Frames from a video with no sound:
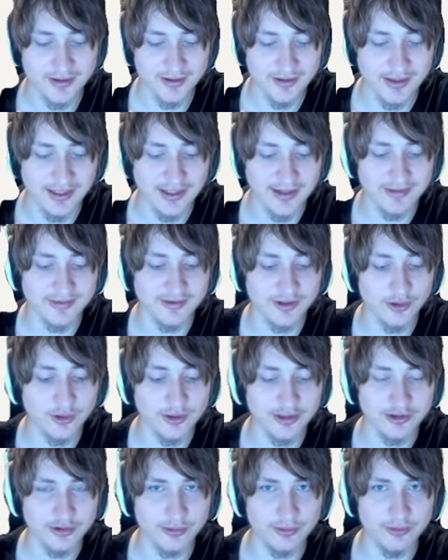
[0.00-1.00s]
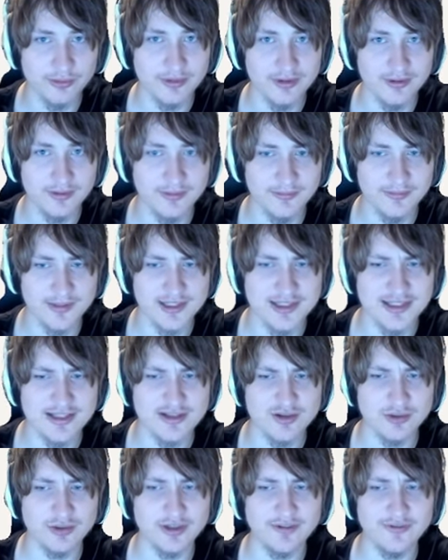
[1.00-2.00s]
Like I still could do, because
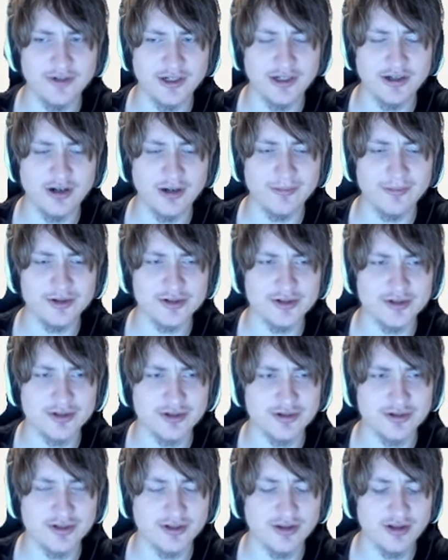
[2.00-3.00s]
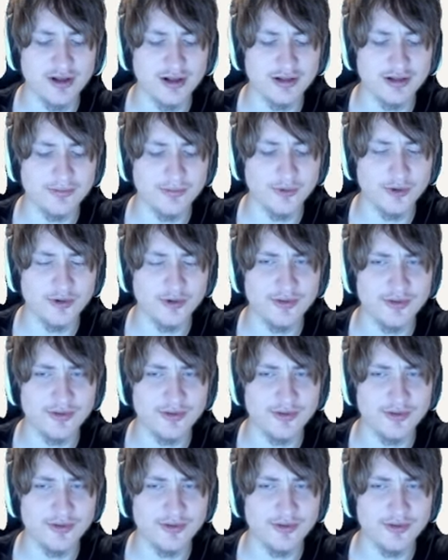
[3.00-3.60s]
it's only for e-commerce, there's a lot of more